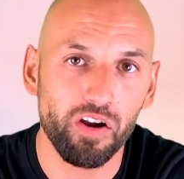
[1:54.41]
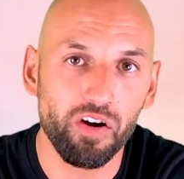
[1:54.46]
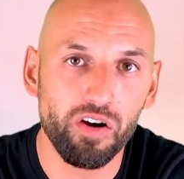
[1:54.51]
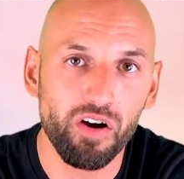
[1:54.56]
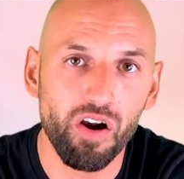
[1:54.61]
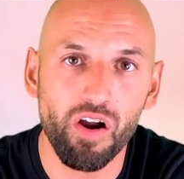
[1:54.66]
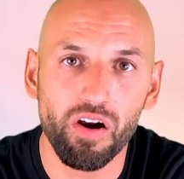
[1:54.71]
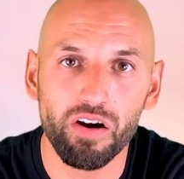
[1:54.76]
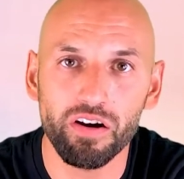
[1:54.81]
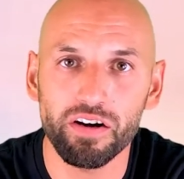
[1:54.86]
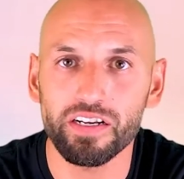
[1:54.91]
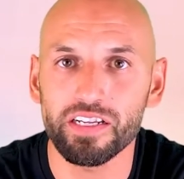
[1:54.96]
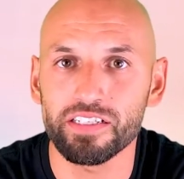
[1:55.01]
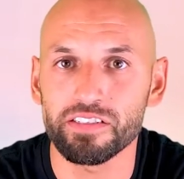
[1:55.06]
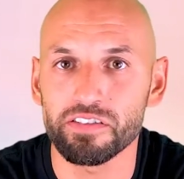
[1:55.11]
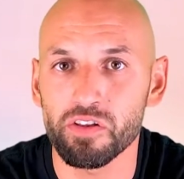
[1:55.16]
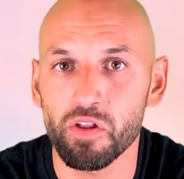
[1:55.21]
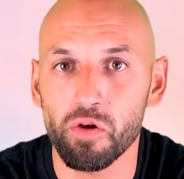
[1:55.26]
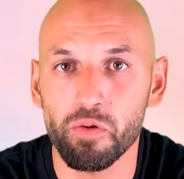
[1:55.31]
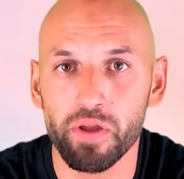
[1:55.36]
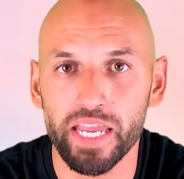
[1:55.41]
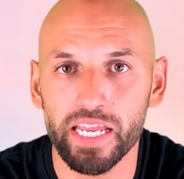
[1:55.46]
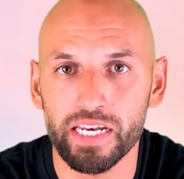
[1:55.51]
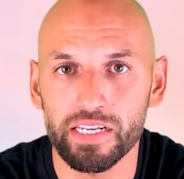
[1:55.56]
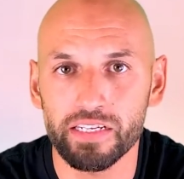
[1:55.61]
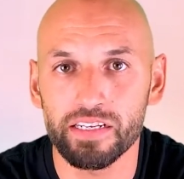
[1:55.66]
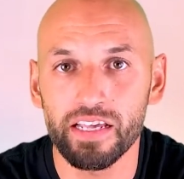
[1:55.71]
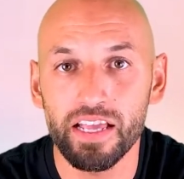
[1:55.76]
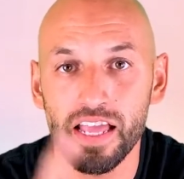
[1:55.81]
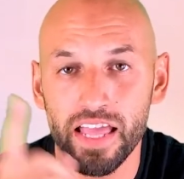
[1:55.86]
Our heart is
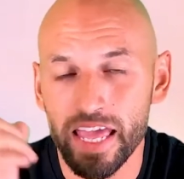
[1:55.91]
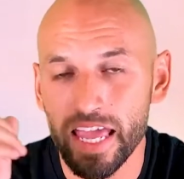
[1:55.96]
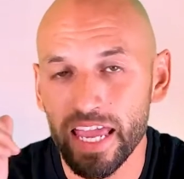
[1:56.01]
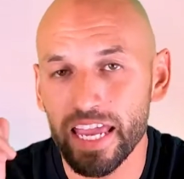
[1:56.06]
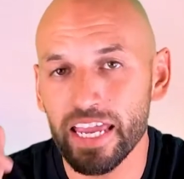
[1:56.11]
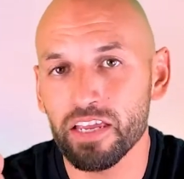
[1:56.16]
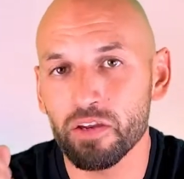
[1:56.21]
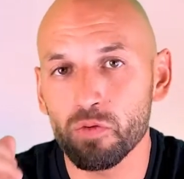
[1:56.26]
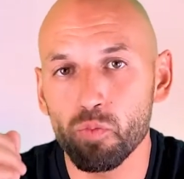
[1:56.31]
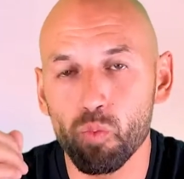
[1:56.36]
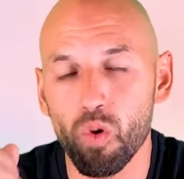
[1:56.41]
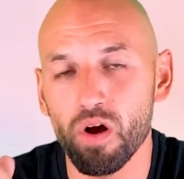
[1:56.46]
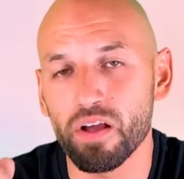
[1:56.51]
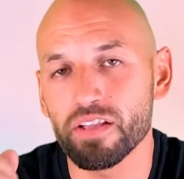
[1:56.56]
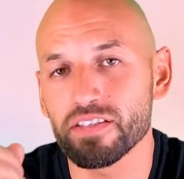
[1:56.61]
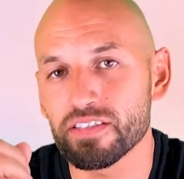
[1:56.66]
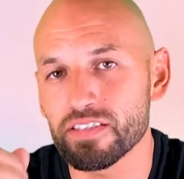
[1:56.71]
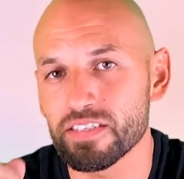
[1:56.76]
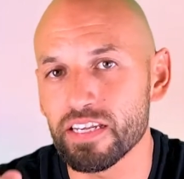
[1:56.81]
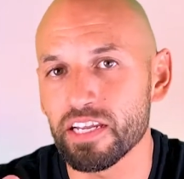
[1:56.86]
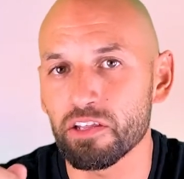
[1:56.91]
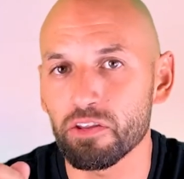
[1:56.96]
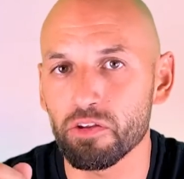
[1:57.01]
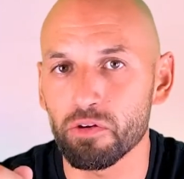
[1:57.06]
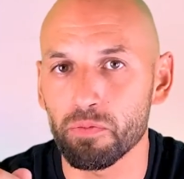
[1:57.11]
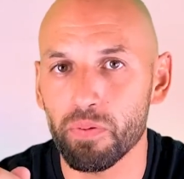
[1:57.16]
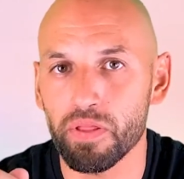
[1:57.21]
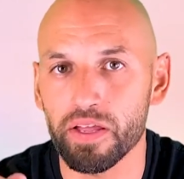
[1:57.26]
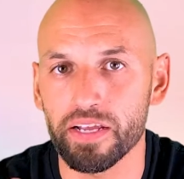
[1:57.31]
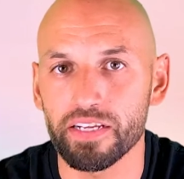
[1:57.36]
located in one
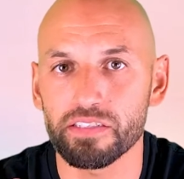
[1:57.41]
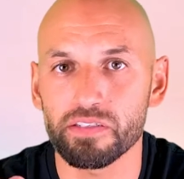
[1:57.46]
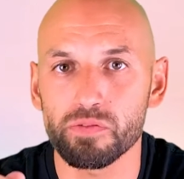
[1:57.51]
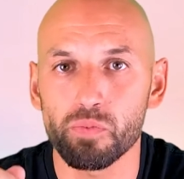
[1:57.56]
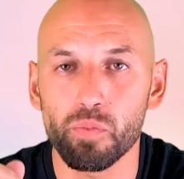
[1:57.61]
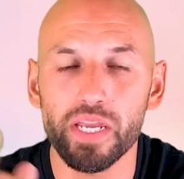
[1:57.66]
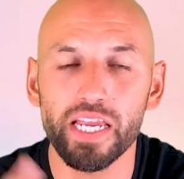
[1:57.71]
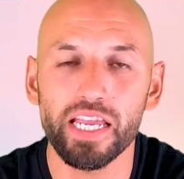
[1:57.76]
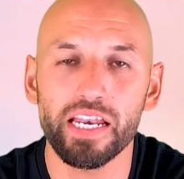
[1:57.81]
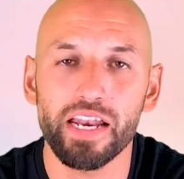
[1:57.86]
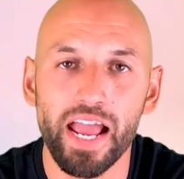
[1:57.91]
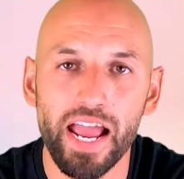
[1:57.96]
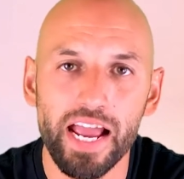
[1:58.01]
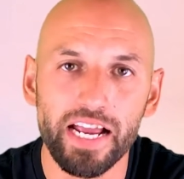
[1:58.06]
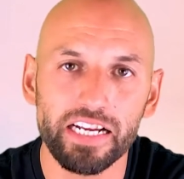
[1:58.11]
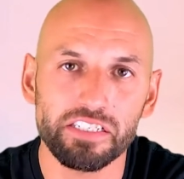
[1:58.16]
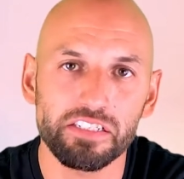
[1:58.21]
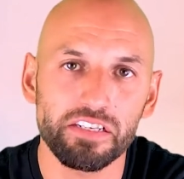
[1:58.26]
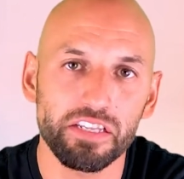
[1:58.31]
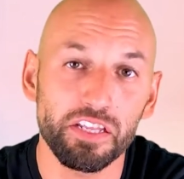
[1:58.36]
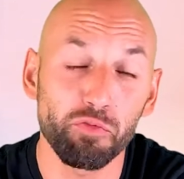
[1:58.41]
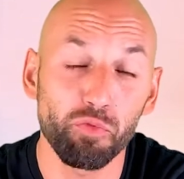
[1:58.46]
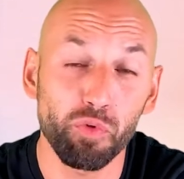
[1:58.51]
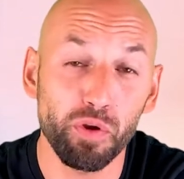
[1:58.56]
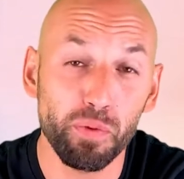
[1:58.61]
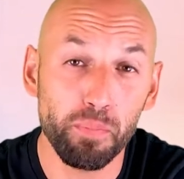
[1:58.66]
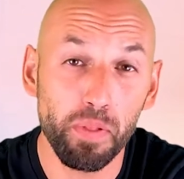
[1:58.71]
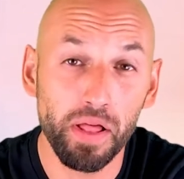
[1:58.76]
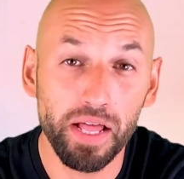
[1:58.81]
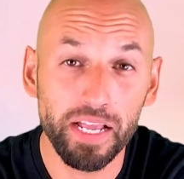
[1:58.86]
singular place. We can actually
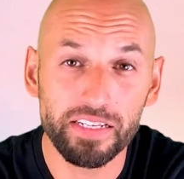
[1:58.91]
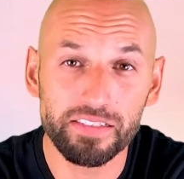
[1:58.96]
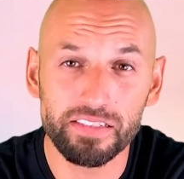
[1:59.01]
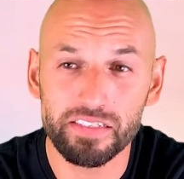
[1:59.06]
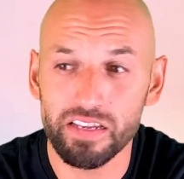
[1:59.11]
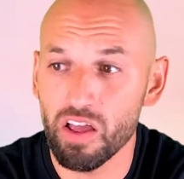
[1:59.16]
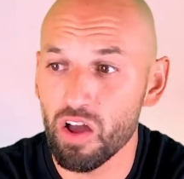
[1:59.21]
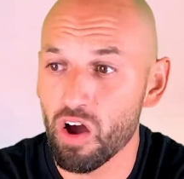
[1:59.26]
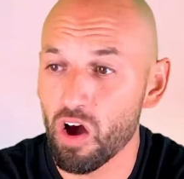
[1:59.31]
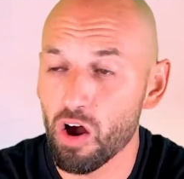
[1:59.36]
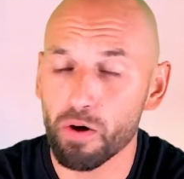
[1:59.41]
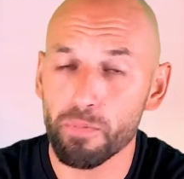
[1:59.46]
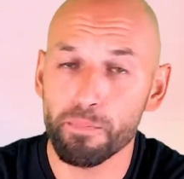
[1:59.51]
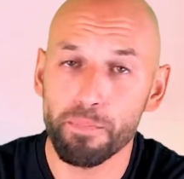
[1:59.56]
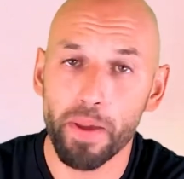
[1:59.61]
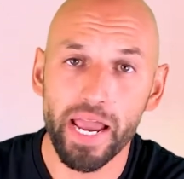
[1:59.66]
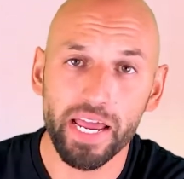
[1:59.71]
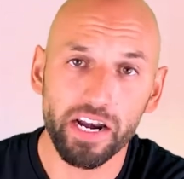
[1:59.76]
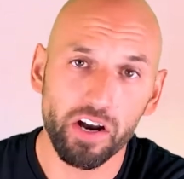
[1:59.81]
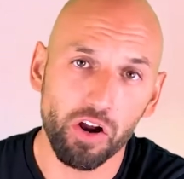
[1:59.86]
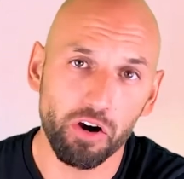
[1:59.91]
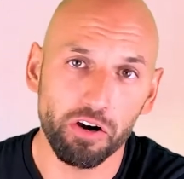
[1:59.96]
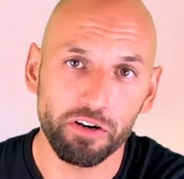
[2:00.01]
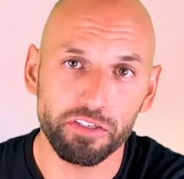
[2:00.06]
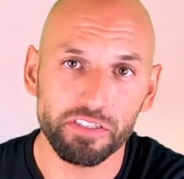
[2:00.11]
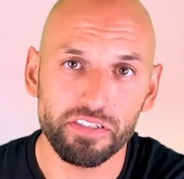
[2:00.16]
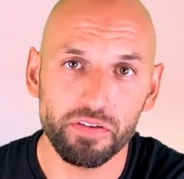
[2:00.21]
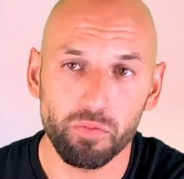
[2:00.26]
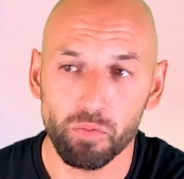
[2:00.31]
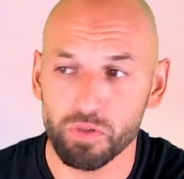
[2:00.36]
replace our bad
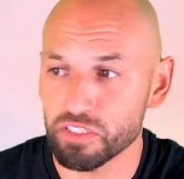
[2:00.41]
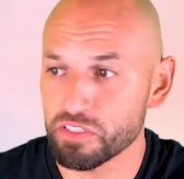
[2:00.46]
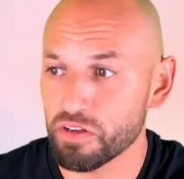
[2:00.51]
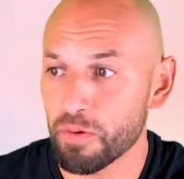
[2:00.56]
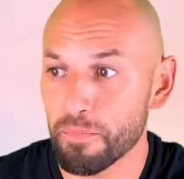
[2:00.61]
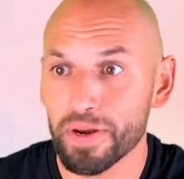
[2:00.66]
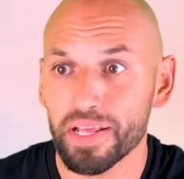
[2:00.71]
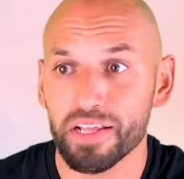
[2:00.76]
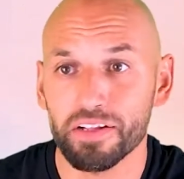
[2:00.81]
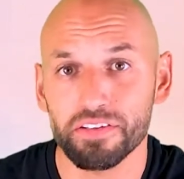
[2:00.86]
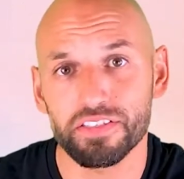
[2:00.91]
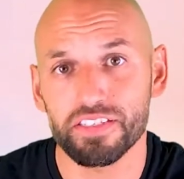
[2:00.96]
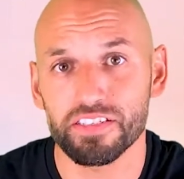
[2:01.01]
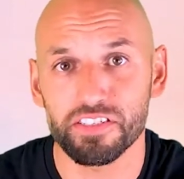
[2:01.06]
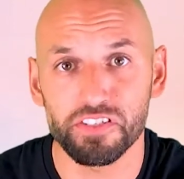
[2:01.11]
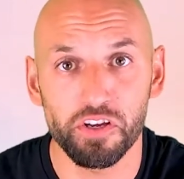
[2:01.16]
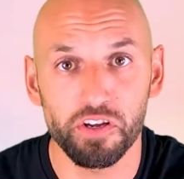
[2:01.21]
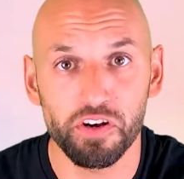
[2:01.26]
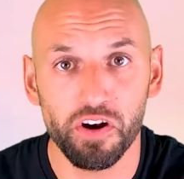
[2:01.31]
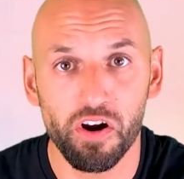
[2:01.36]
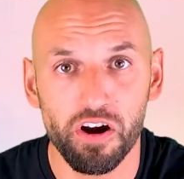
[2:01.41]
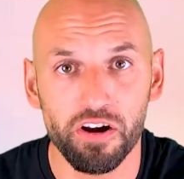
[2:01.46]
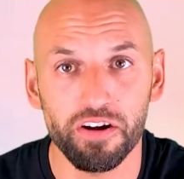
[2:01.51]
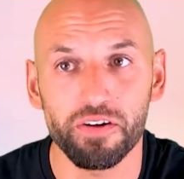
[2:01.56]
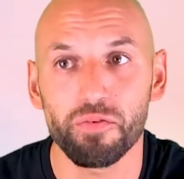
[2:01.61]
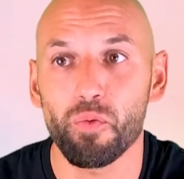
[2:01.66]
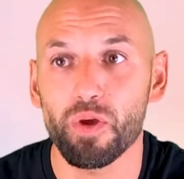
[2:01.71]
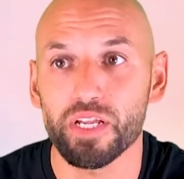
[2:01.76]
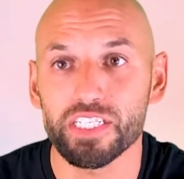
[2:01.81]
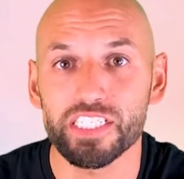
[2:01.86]
hearts with somebody else's good
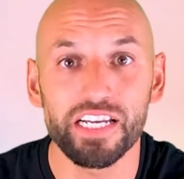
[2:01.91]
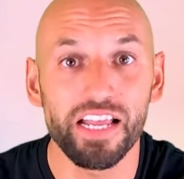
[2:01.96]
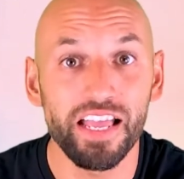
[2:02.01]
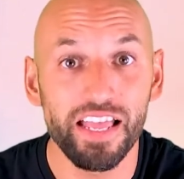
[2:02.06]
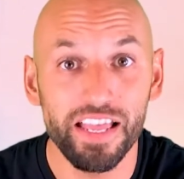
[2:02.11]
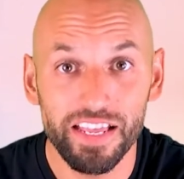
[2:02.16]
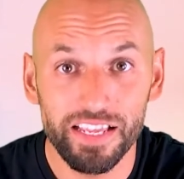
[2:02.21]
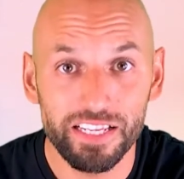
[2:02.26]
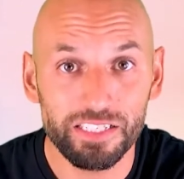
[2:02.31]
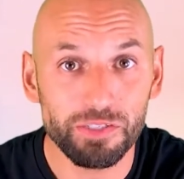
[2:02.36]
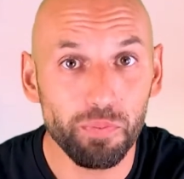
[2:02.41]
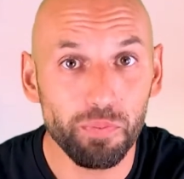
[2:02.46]
heart, which is